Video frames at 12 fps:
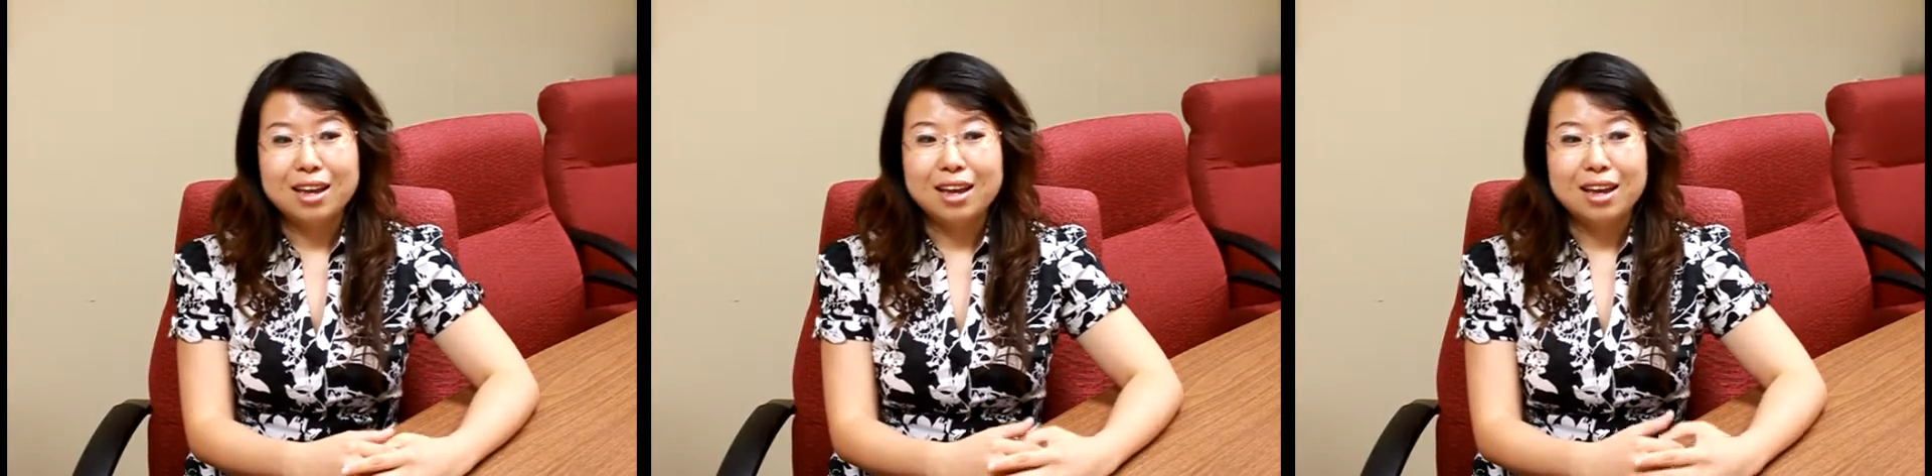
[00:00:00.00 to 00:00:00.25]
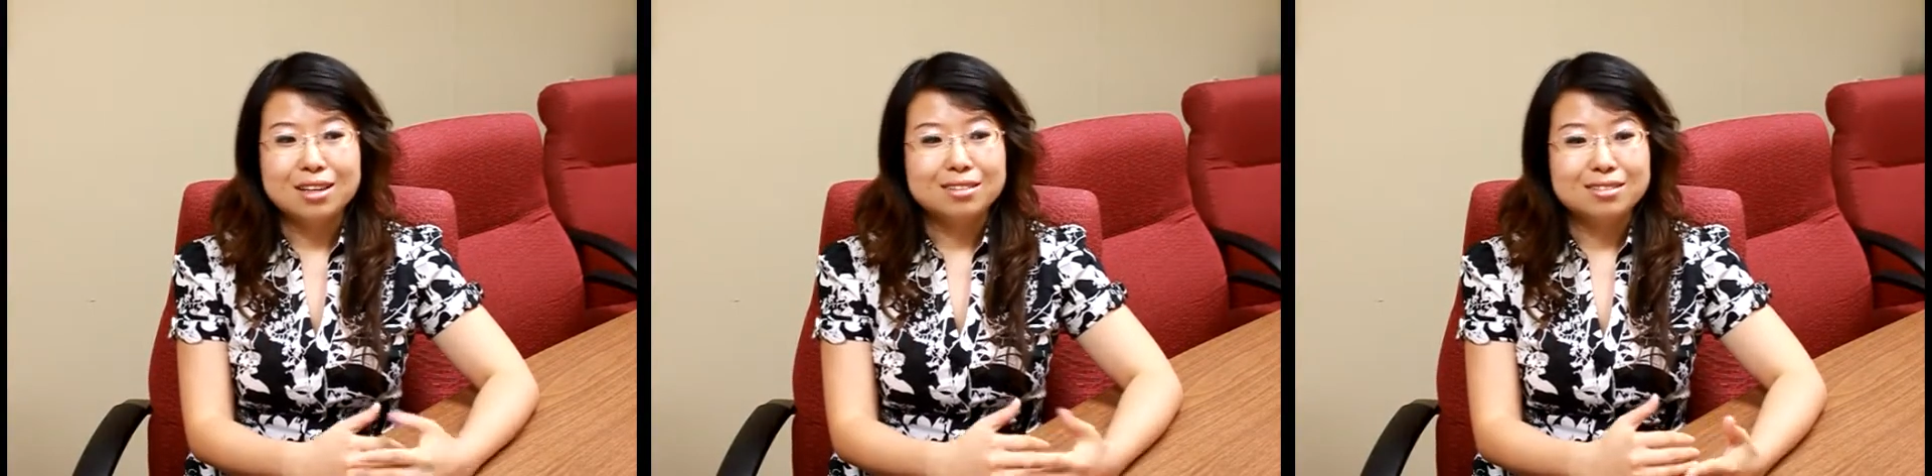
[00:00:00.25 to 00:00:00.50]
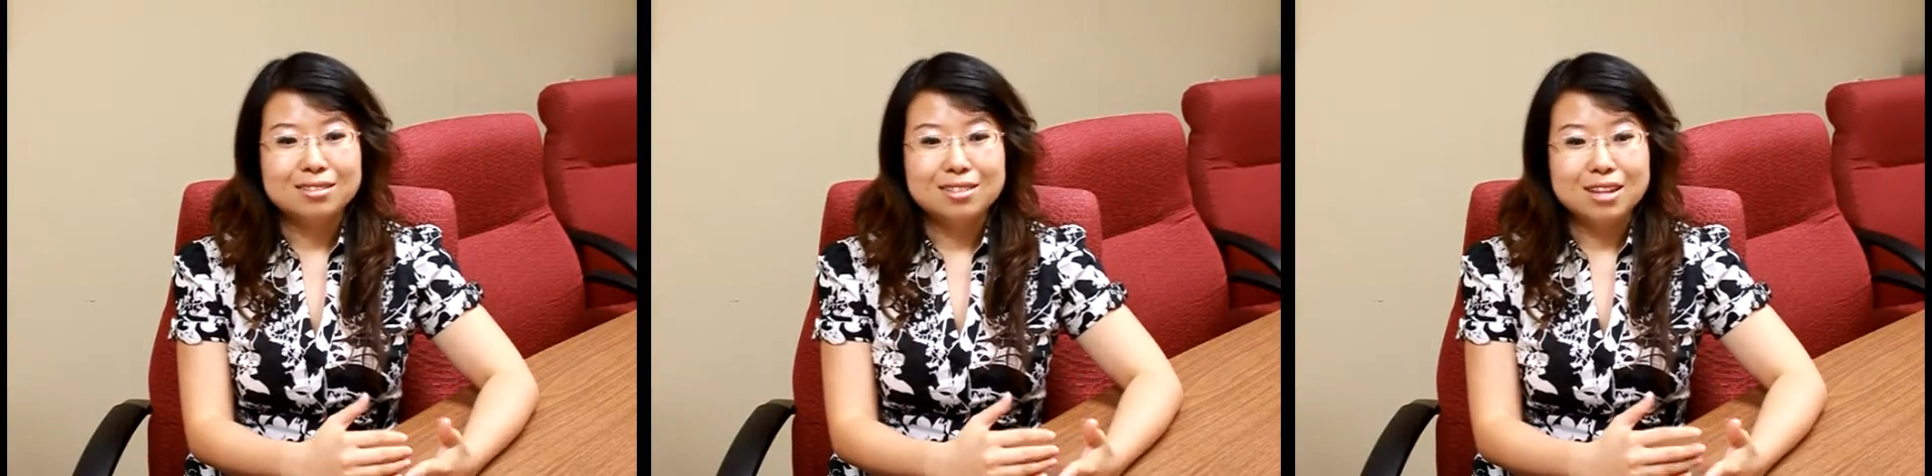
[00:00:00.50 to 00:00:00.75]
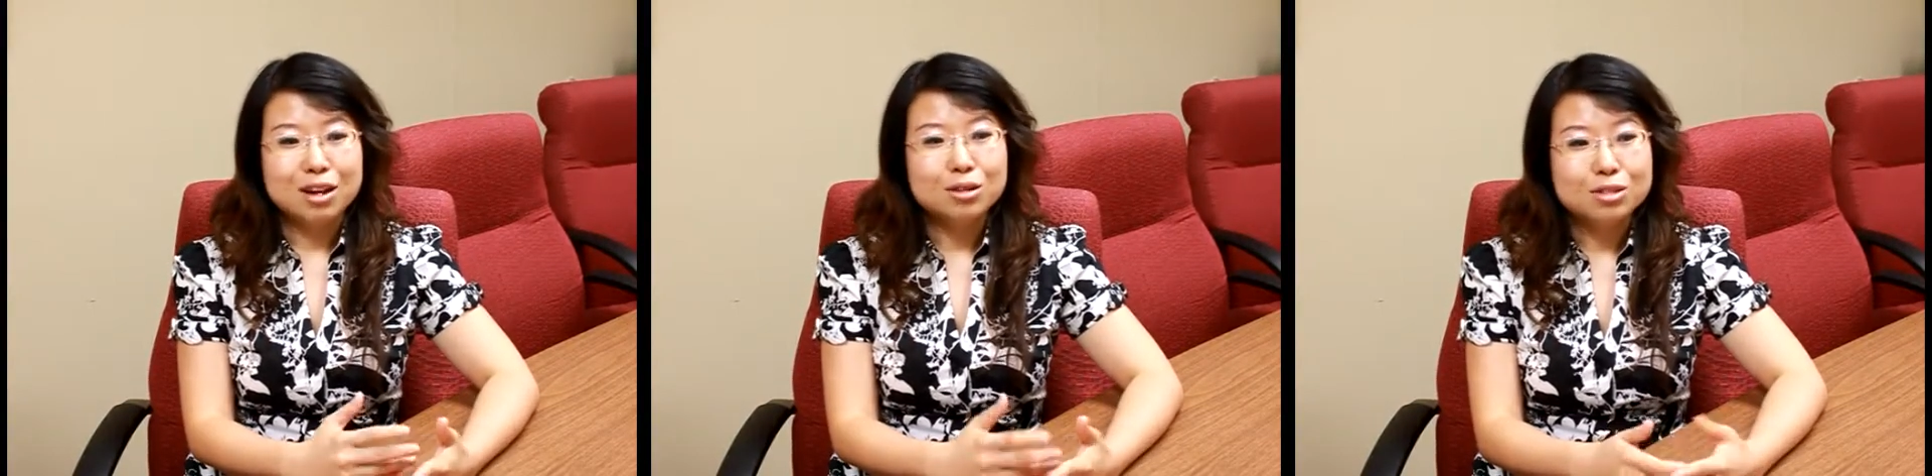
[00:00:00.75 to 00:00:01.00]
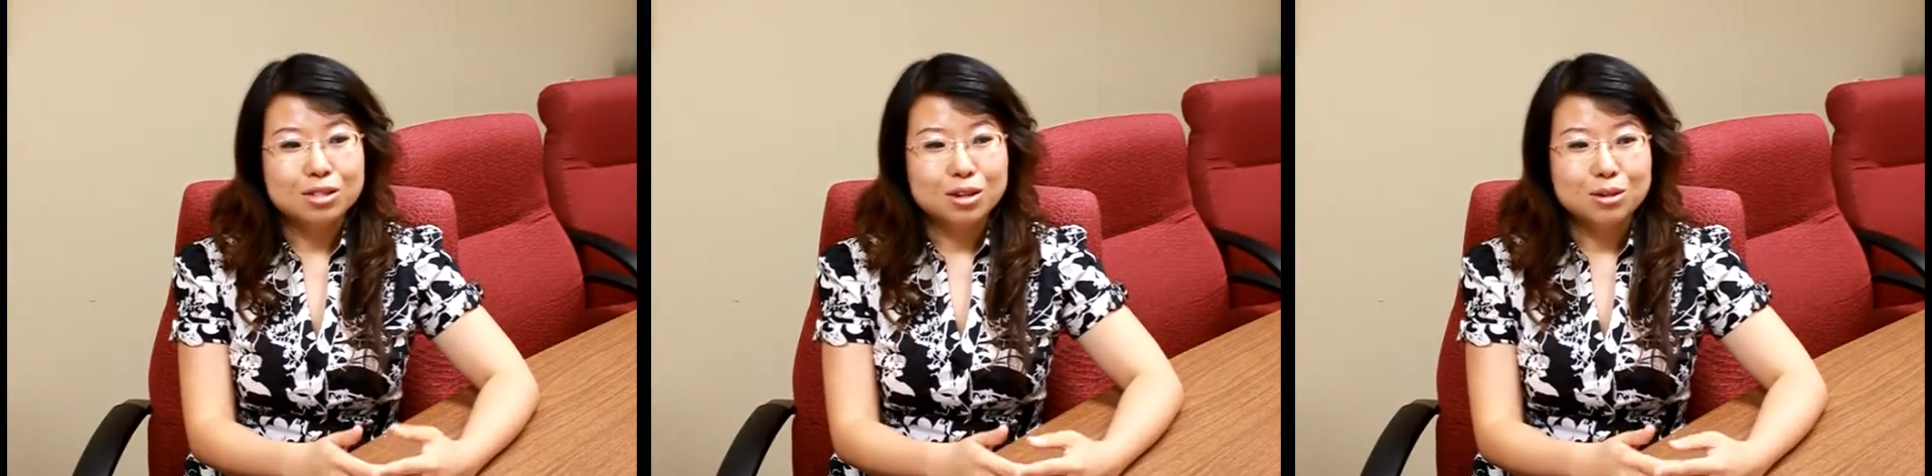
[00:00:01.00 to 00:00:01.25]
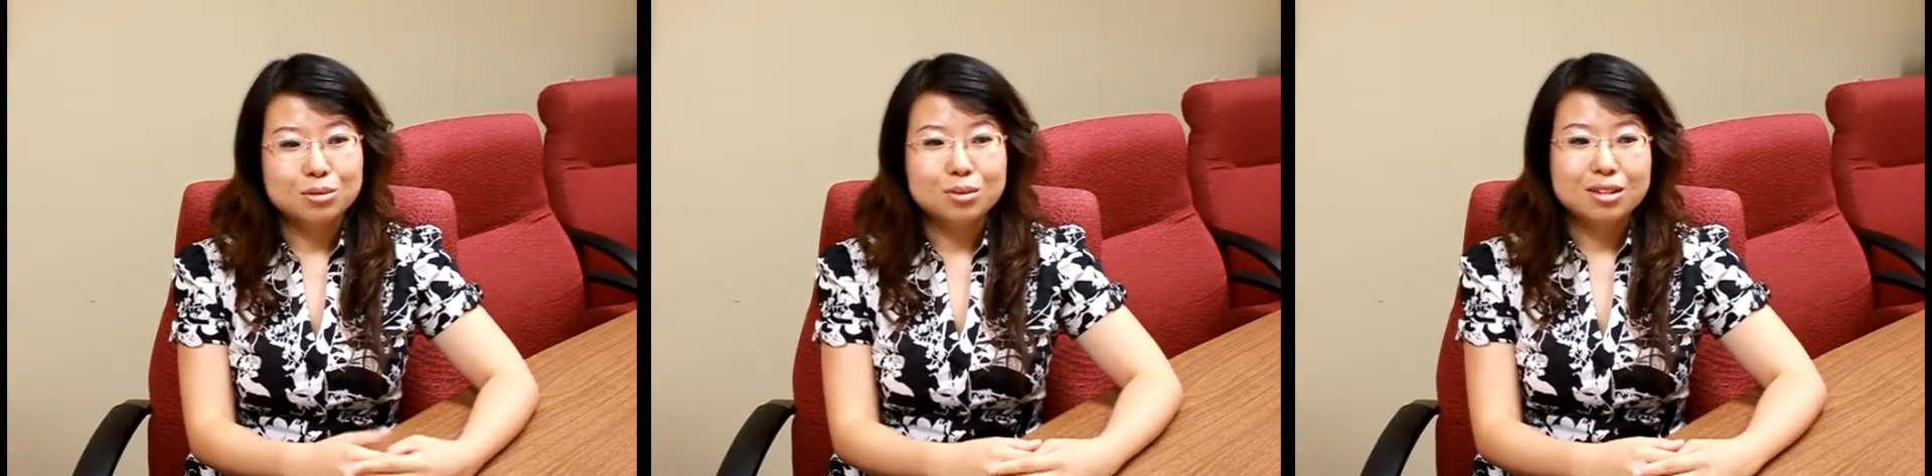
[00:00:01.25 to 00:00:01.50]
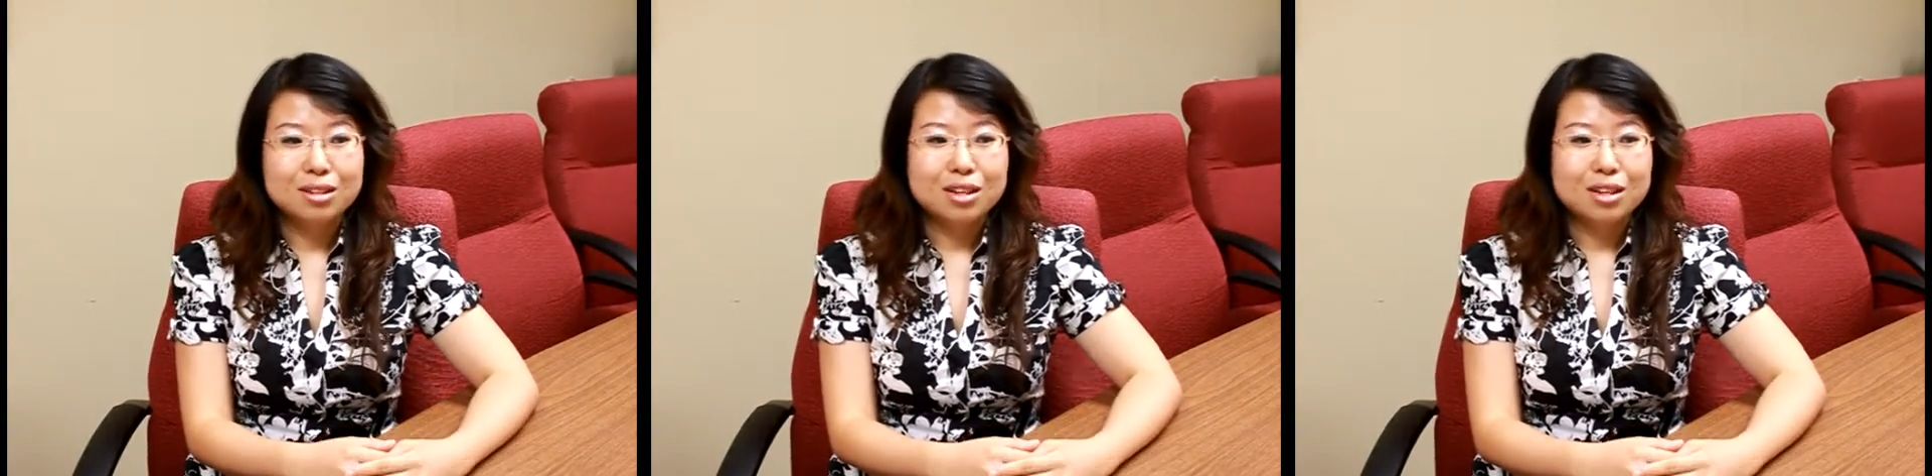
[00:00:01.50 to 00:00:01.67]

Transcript: And also,